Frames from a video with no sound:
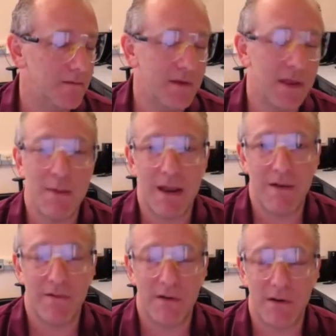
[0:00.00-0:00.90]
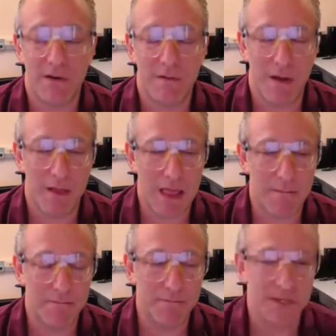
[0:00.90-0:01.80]
if anybody ever uh,
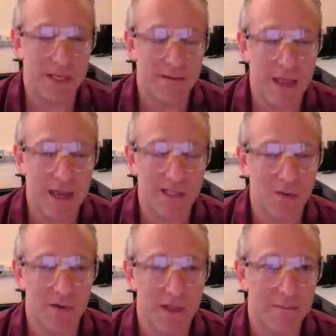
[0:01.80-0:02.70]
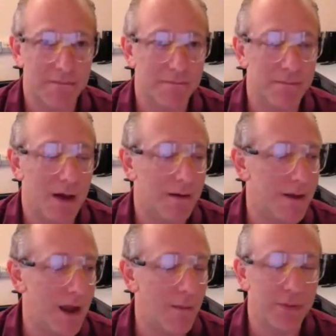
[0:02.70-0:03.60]
like did any sort of like
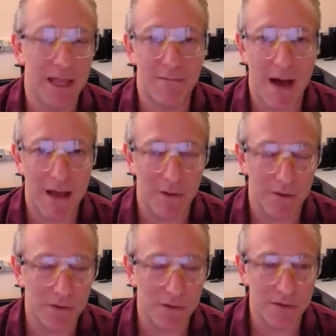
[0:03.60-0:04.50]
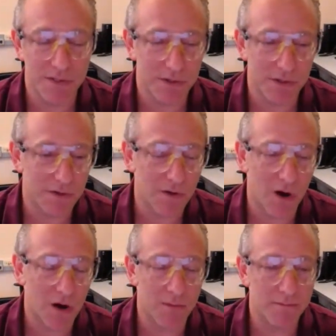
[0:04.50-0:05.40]
uh, airplane models or
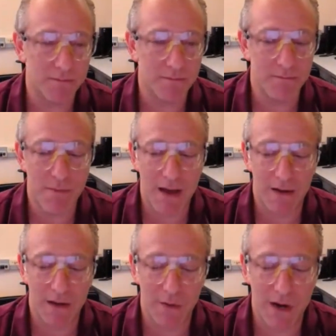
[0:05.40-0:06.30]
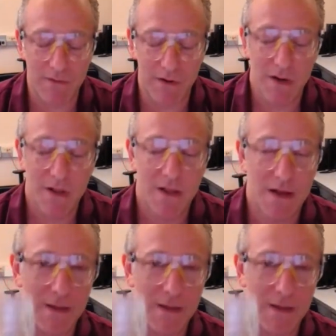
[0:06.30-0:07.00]
car modeling or whatever,